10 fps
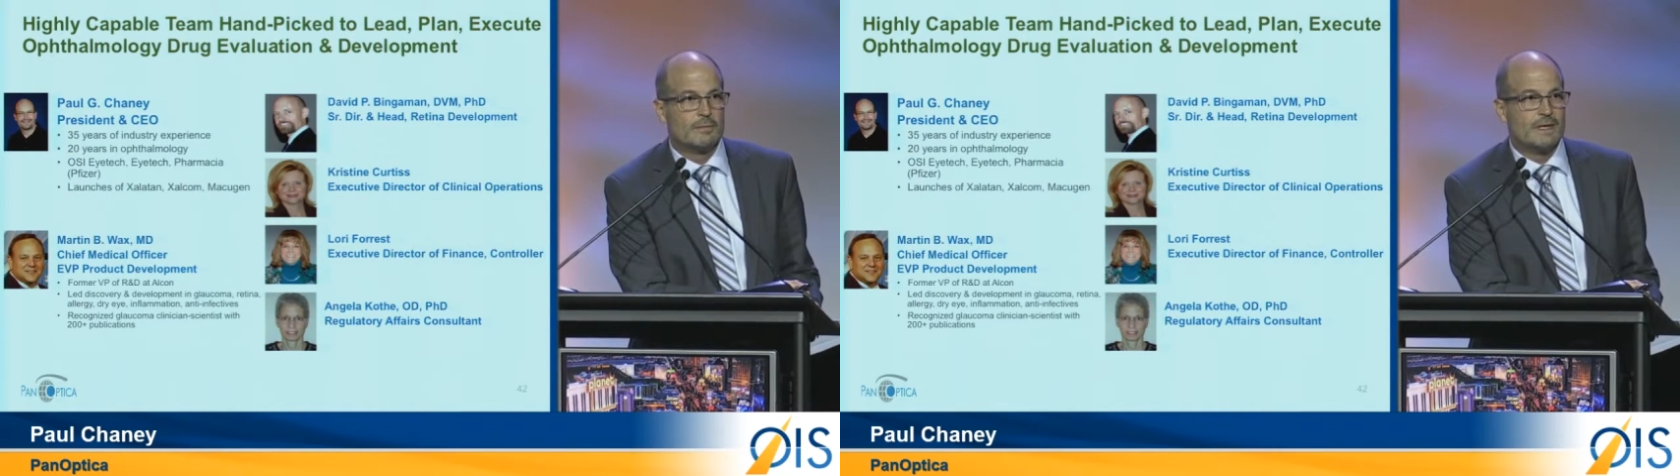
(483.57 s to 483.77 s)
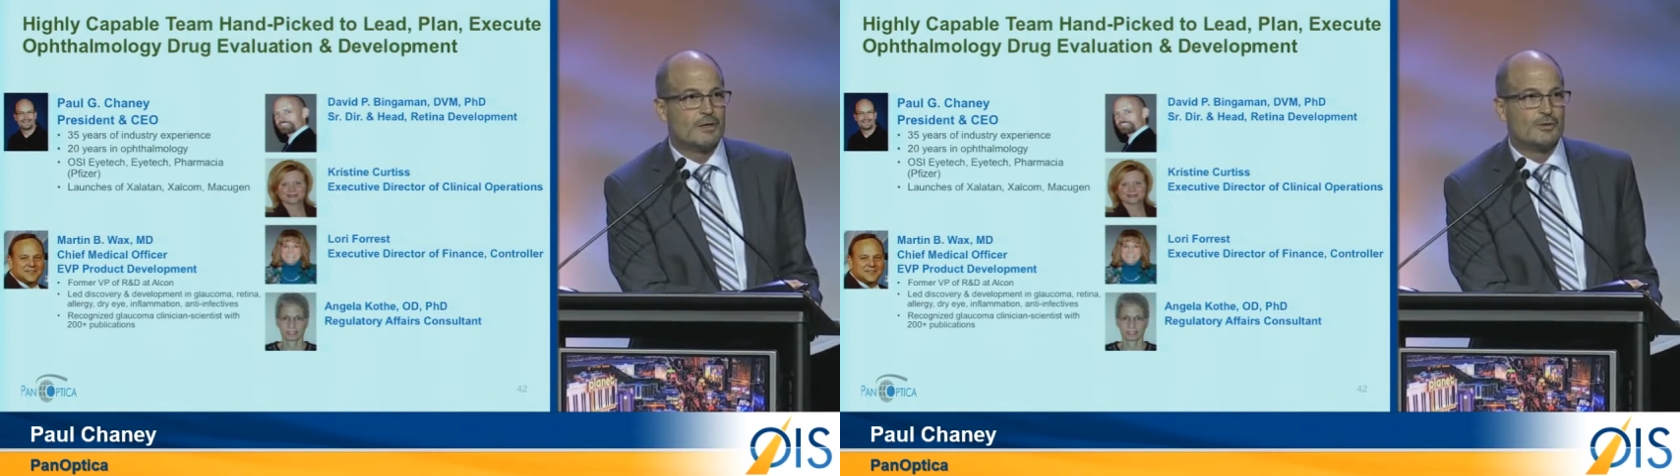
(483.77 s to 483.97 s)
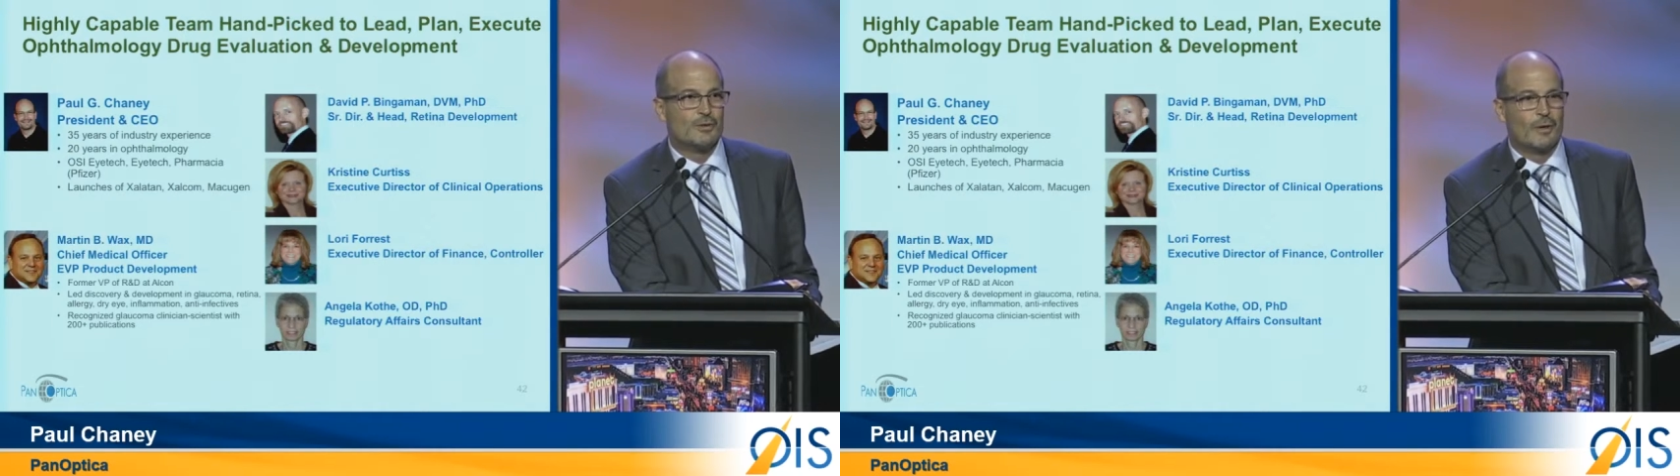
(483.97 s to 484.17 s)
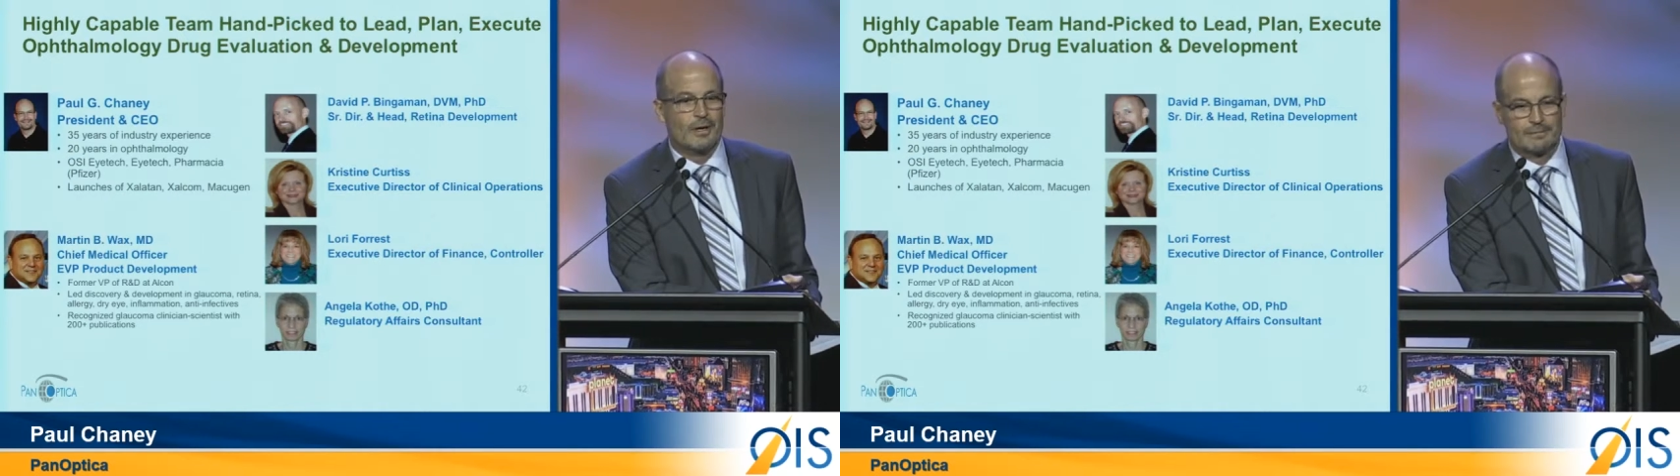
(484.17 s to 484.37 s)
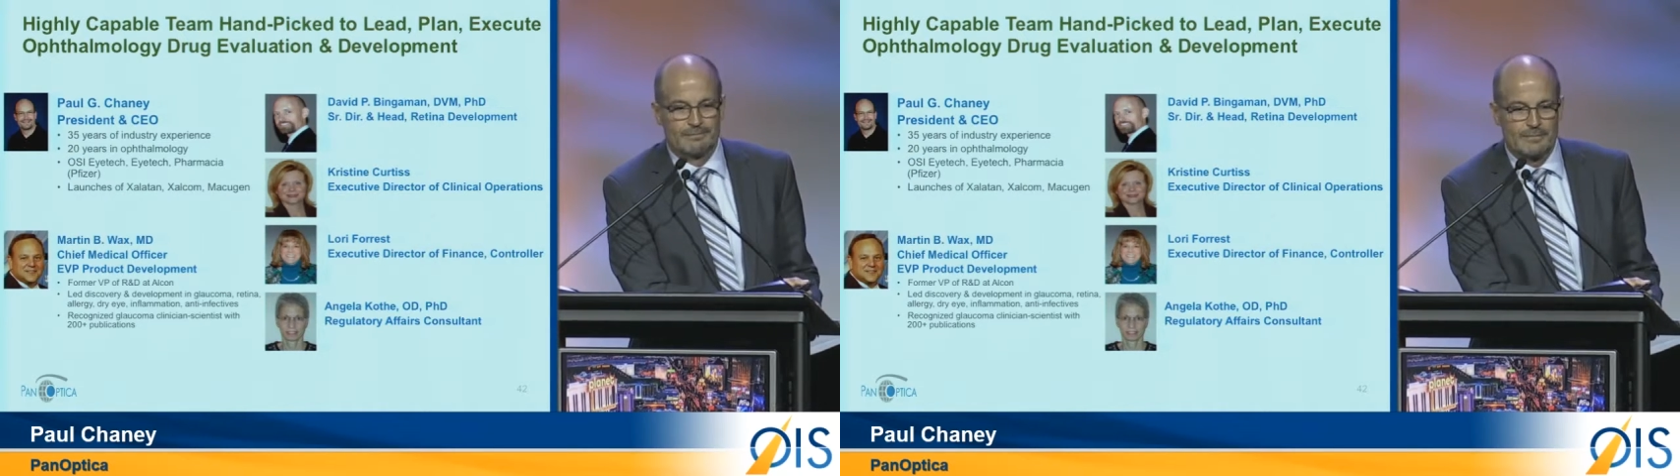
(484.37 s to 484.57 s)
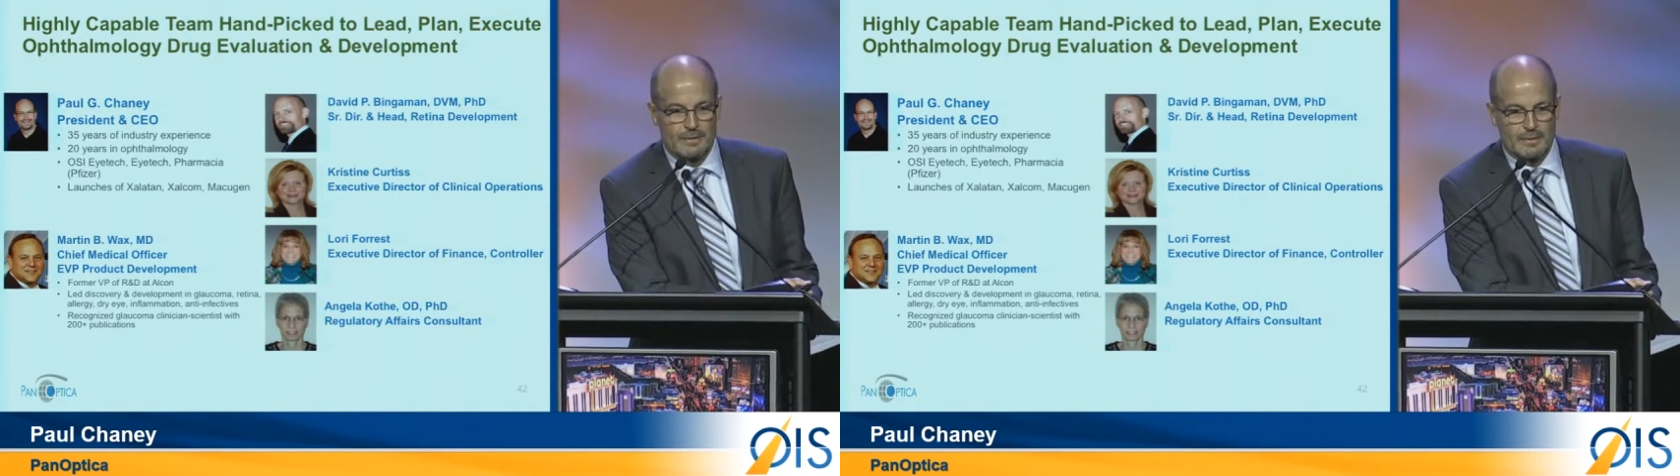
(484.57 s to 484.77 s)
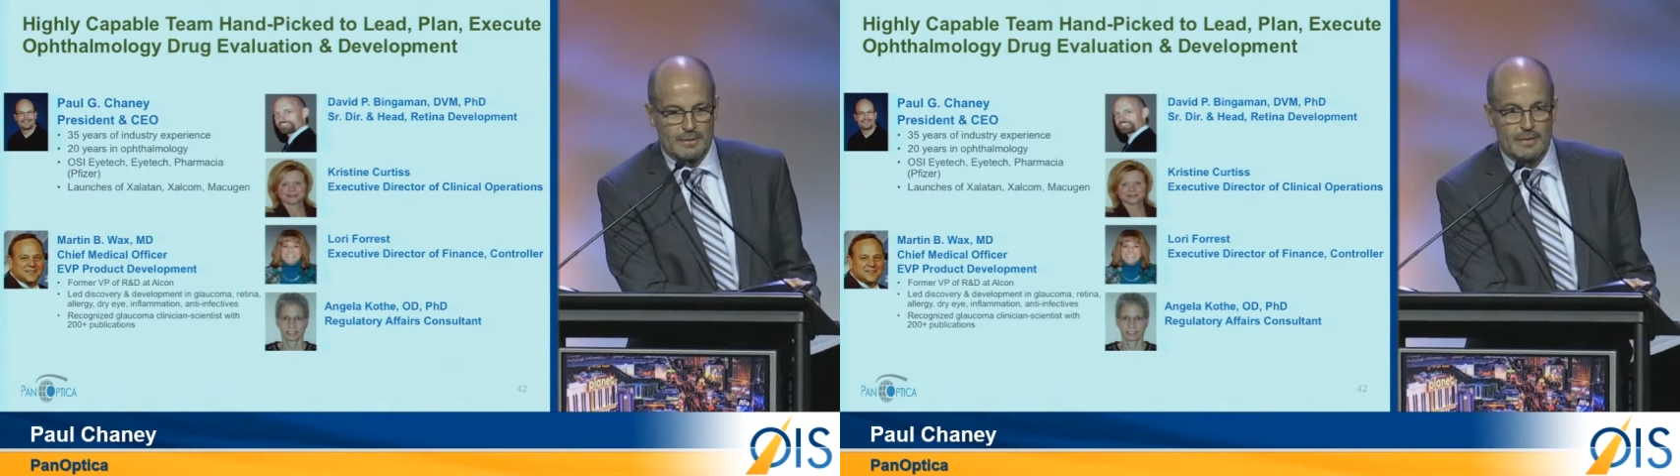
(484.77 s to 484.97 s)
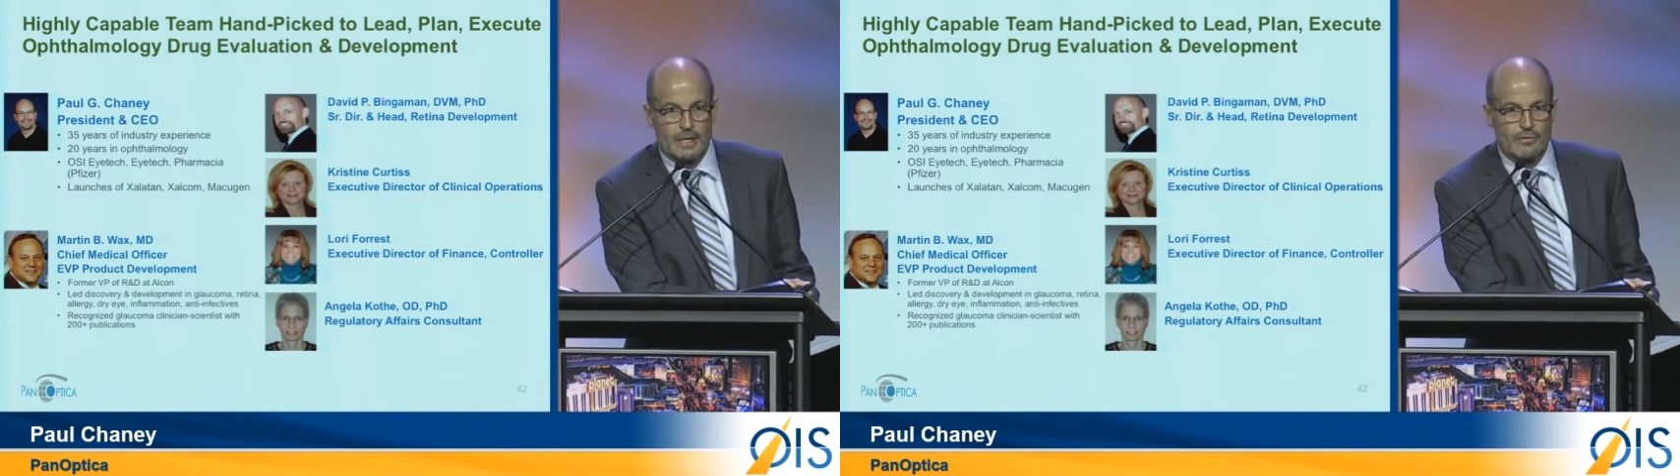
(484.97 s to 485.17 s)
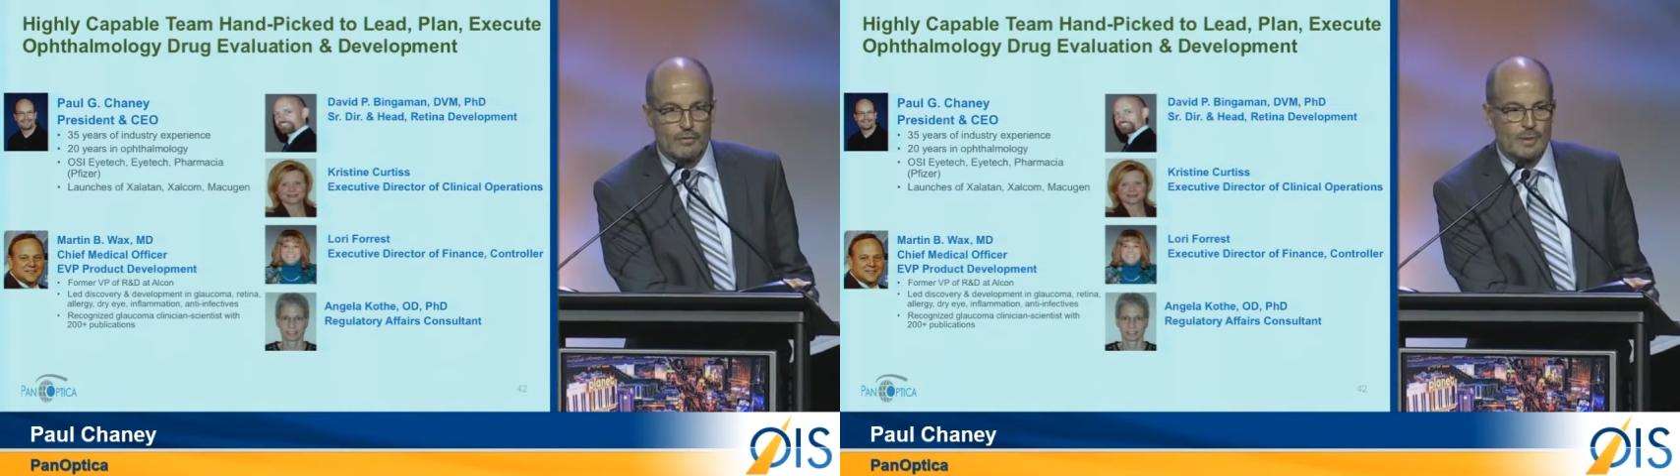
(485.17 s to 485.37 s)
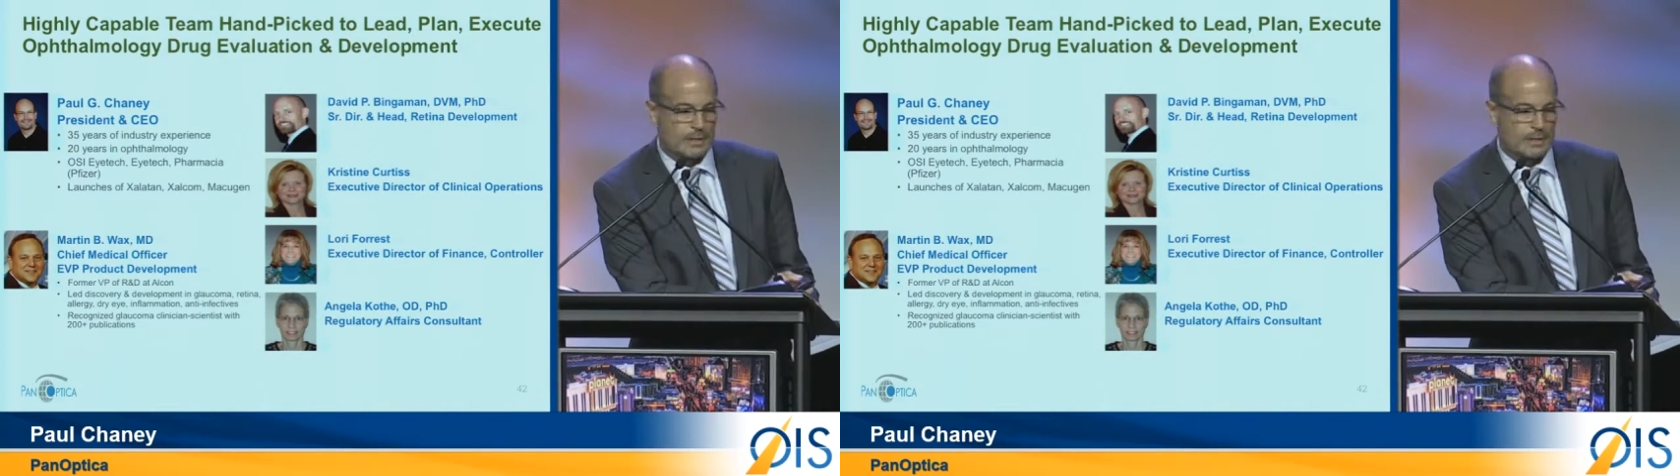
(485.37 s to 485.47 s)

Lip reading: being who you are. Thank you very